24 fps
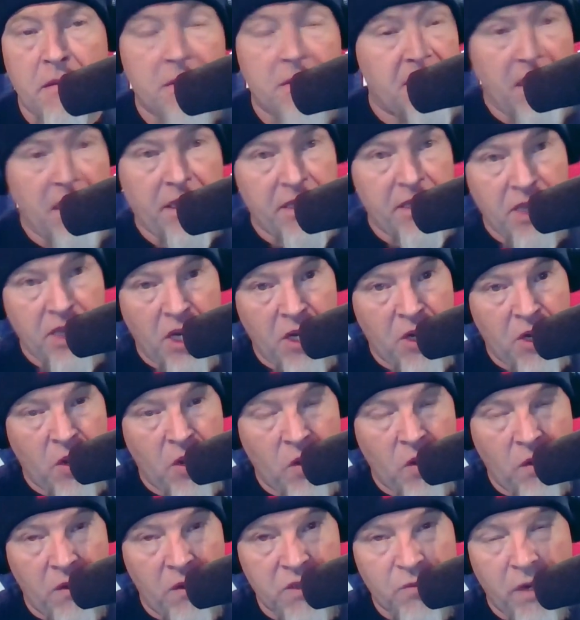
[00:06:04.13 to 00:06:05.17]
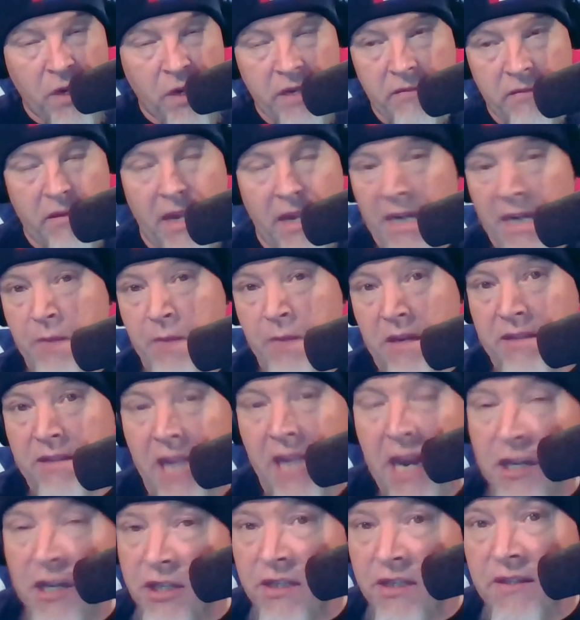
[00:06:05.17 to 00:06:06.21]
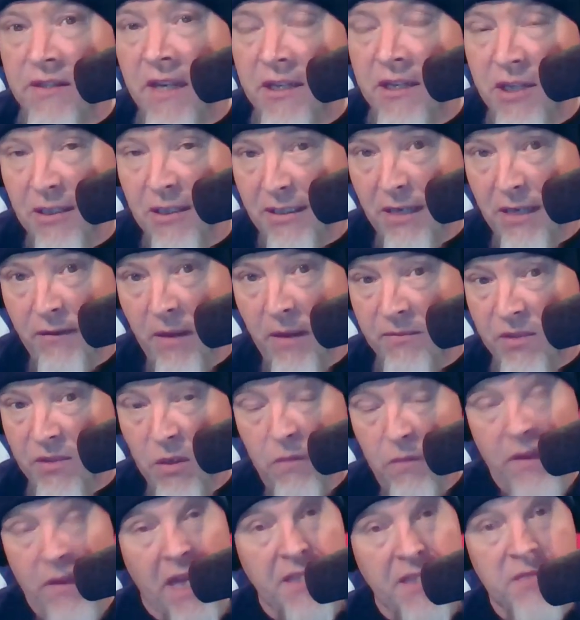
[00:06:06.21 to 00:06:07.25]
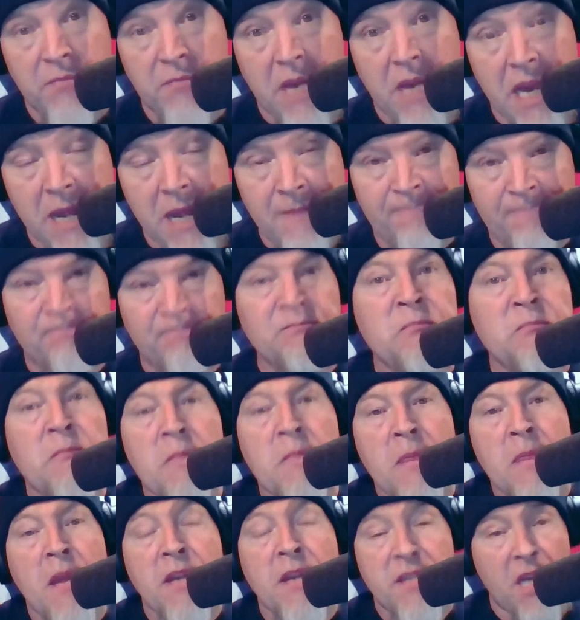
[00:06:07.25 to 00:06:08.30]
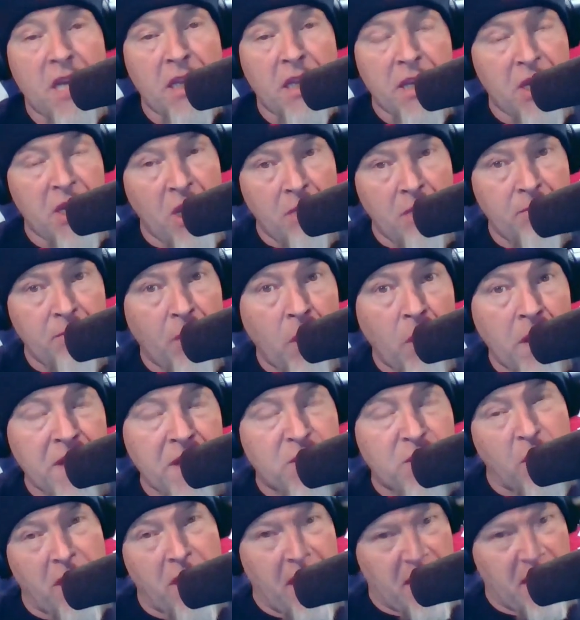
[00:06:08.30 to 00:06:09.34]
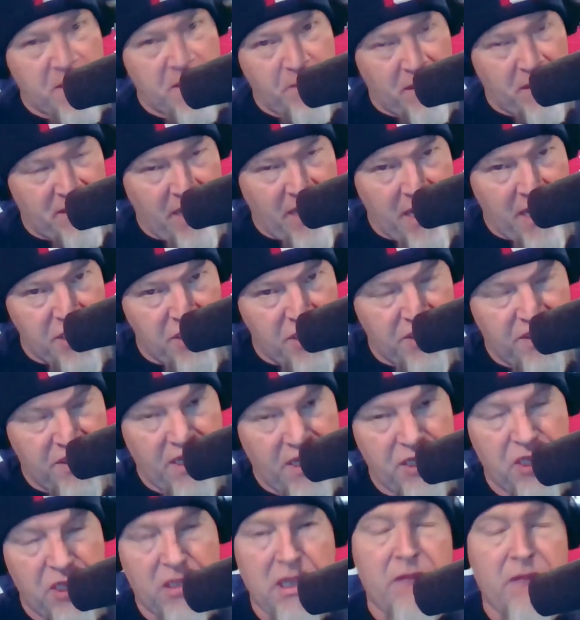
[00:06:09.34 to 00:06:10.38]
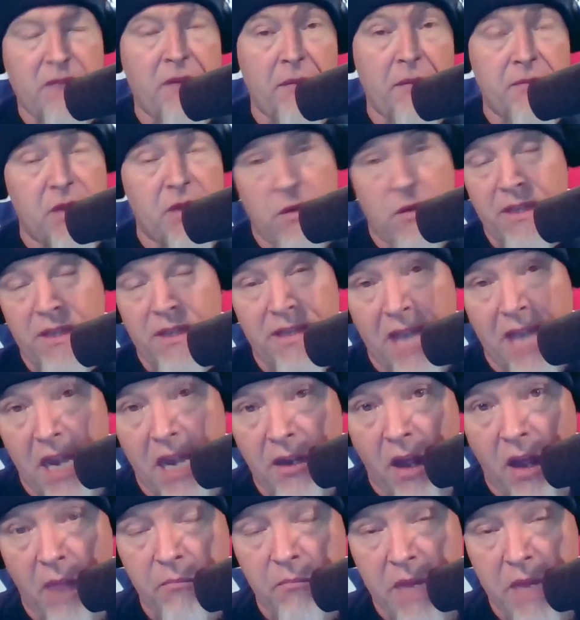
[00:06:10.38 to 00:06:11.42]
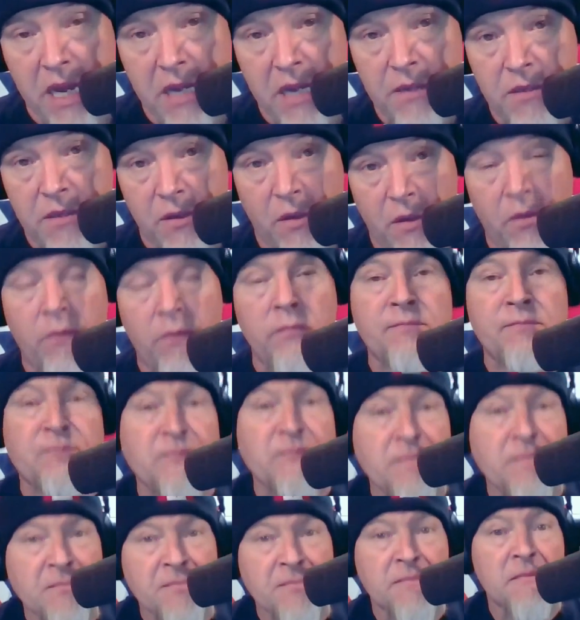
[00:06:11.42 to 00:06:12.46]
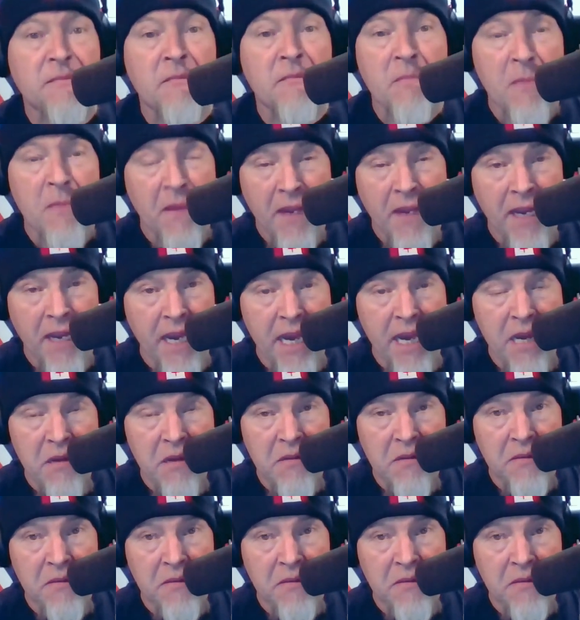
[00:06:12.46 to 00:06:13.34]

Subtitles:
Telling young girls what expectations they should live up to. That's mean. Telling young boys what expectations they should live up to. Is that not mean too? Hey?